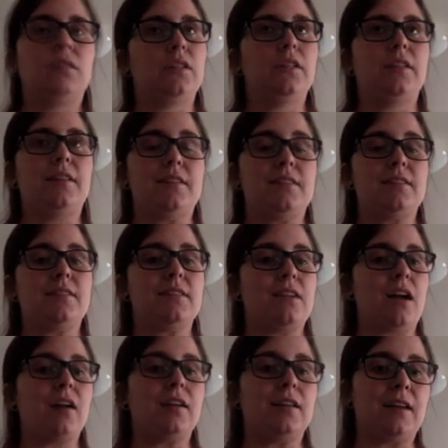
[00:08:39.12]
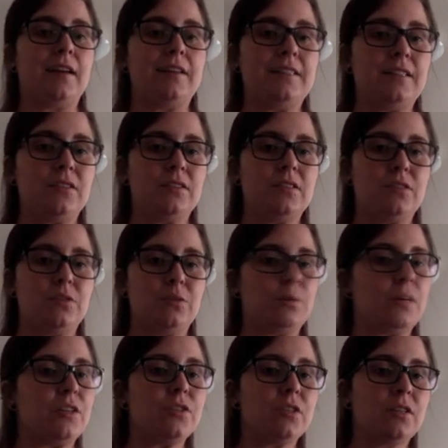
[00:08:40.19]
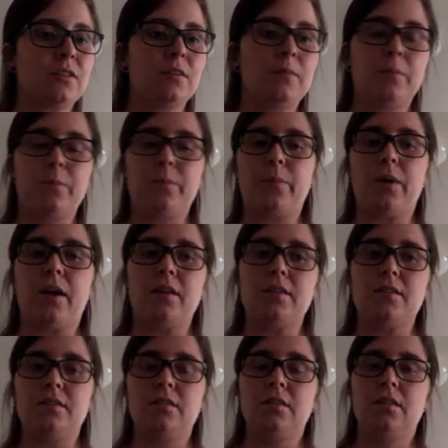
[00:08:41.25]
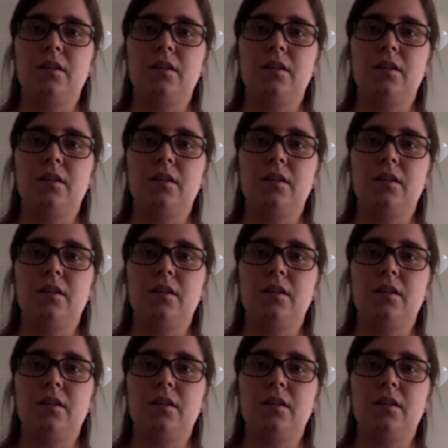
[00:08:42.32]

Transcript: This is not an ideal situation, but